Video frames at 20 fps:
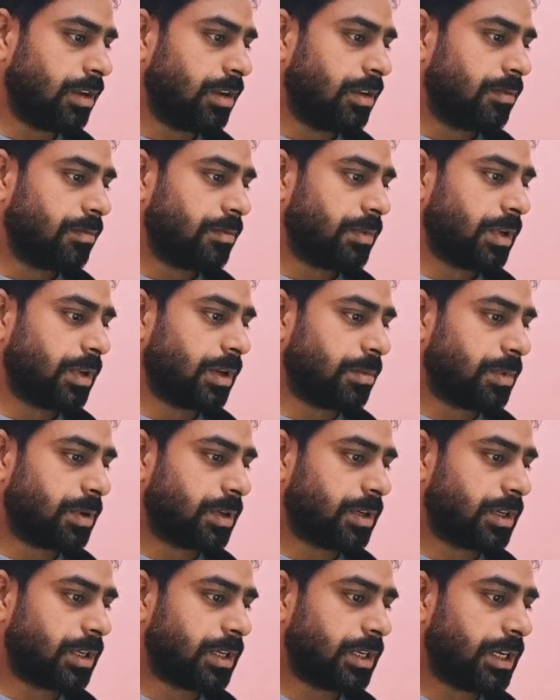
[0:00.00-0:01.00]
we have a
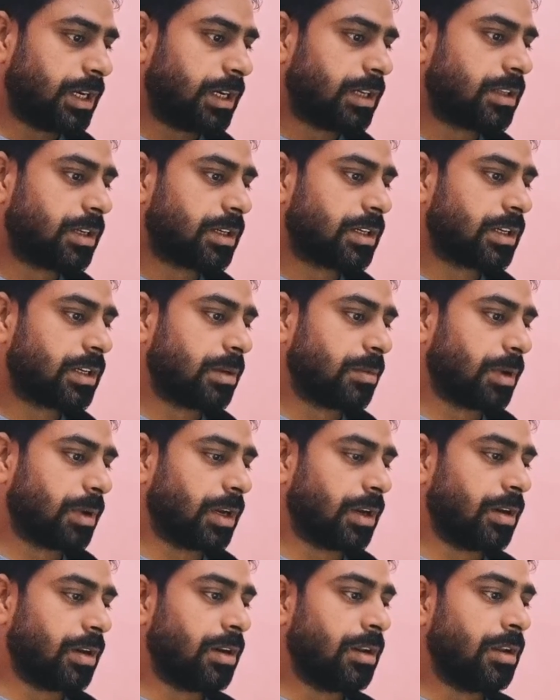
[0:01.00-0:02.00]
create the table,
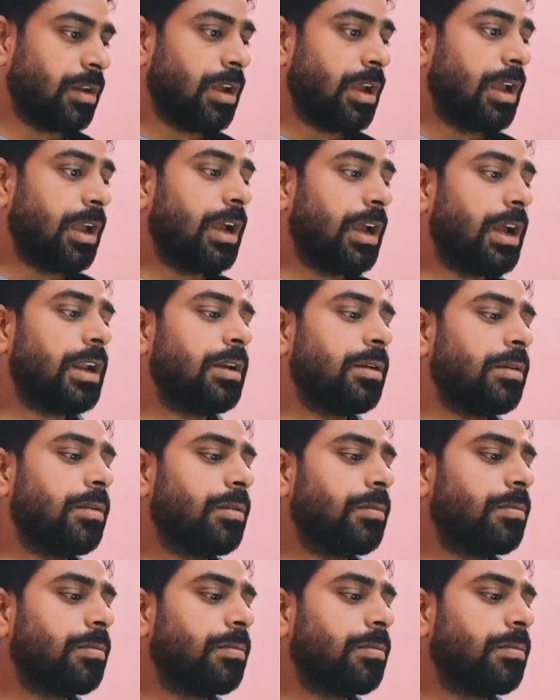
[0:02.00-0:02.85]
and